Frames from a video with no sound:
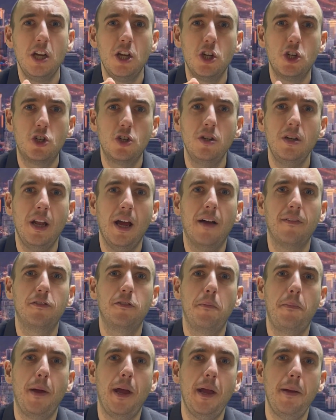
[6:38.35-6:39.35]
shouldn't have
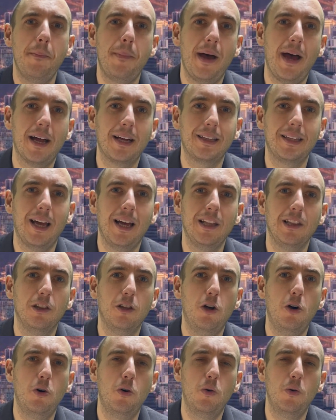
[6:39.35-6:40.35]
to pay back that
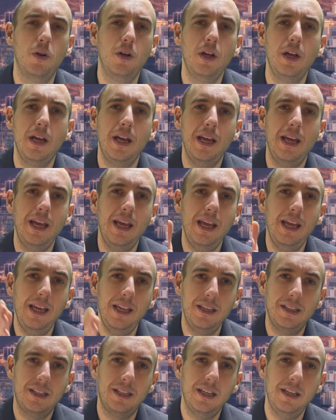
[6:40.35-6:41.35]
loan
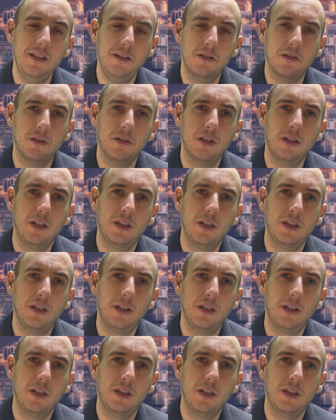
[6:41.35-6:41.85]
until